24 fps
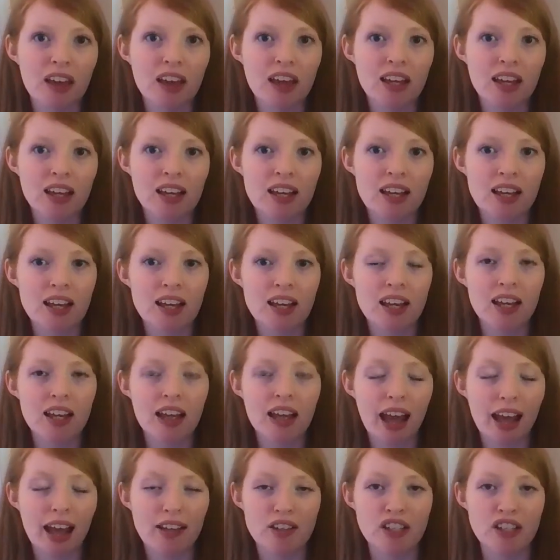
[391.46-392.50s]
He
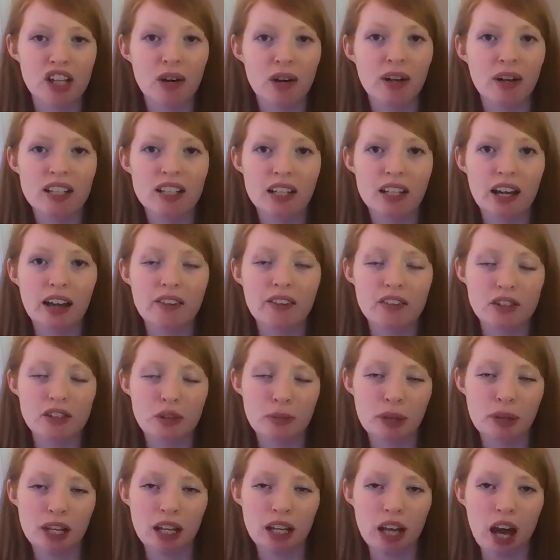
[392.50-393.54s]
has no idea I have so
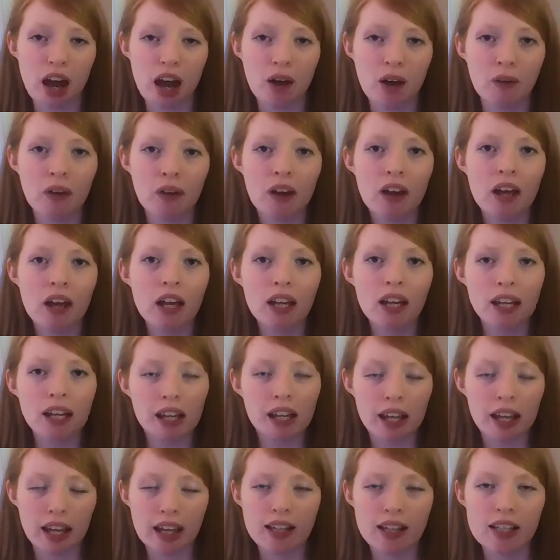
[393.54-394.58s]
many now. He
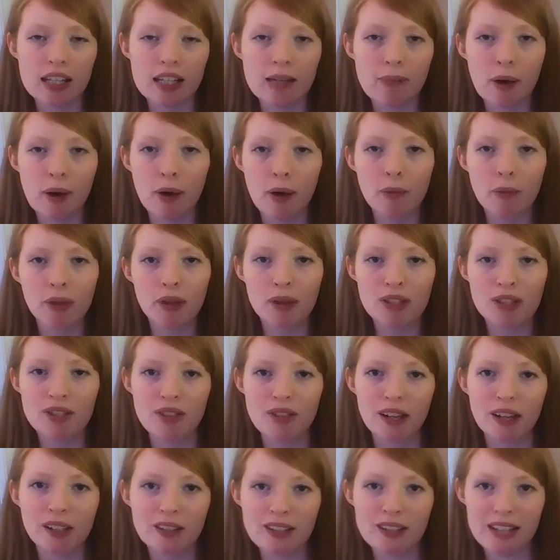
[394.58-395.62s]
can't keep up with which
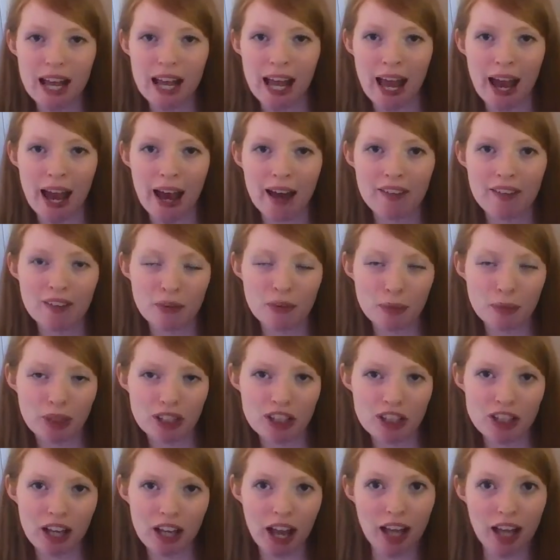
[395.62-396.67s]
vinyls I have and
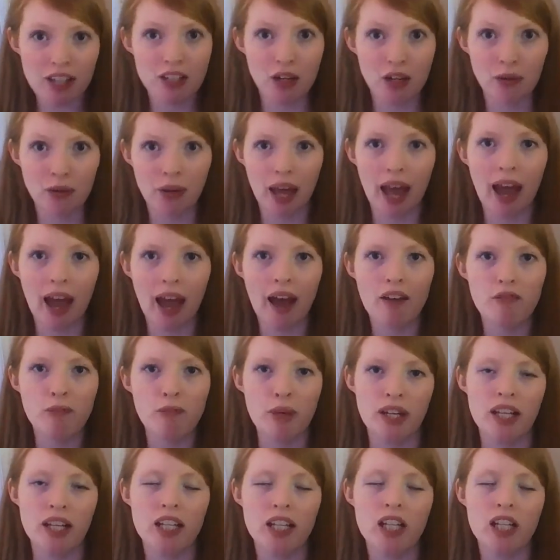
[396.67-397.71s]
which I don't have,
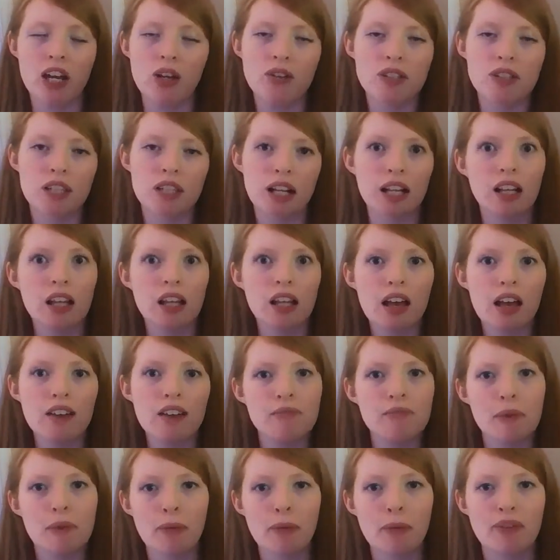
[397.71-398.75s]
but he knows that I love
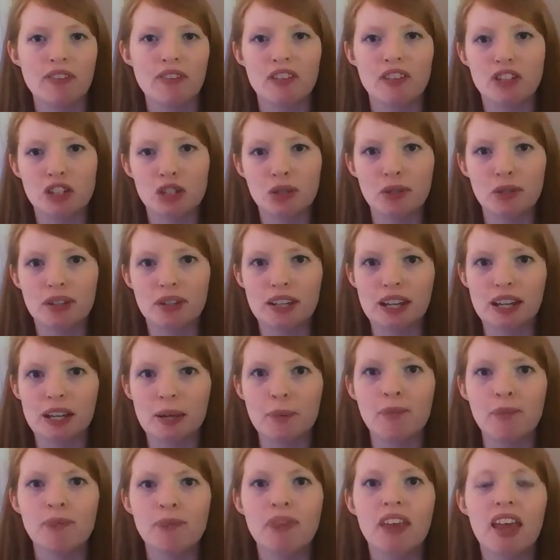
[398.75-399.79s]
Muppet Vision
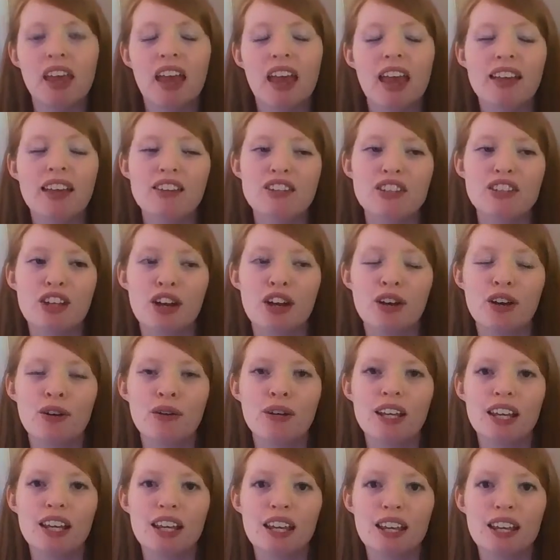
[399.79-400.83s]
3D. And so
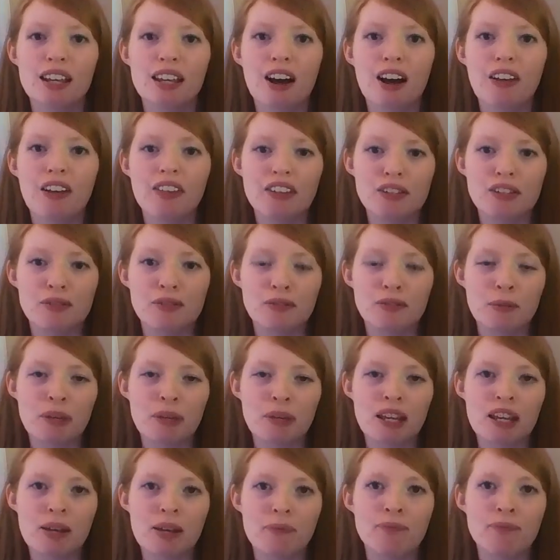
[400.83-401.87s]
he got this for
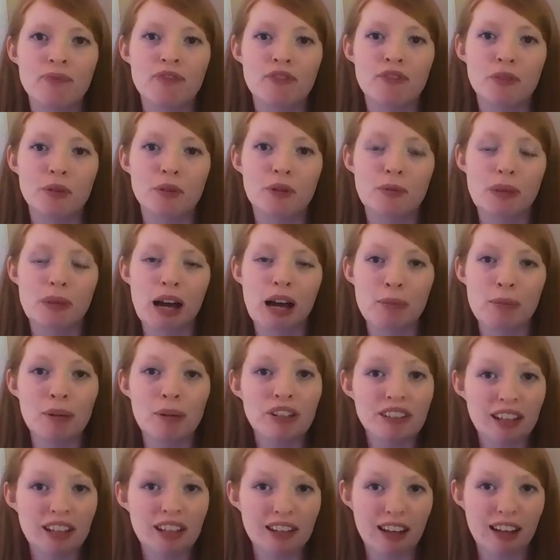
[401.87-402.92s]
me for my
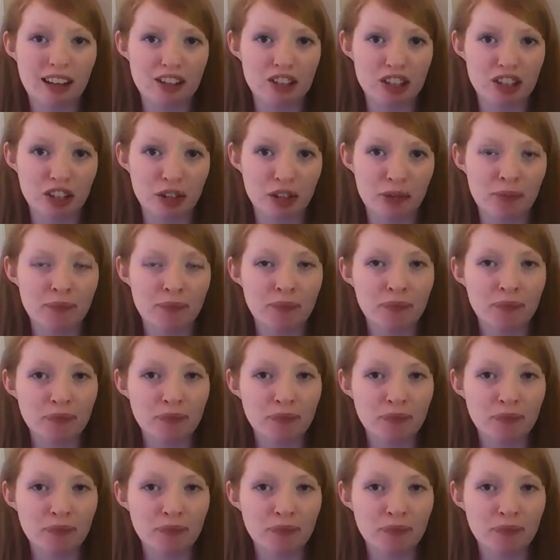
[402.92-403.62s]
birthday last year.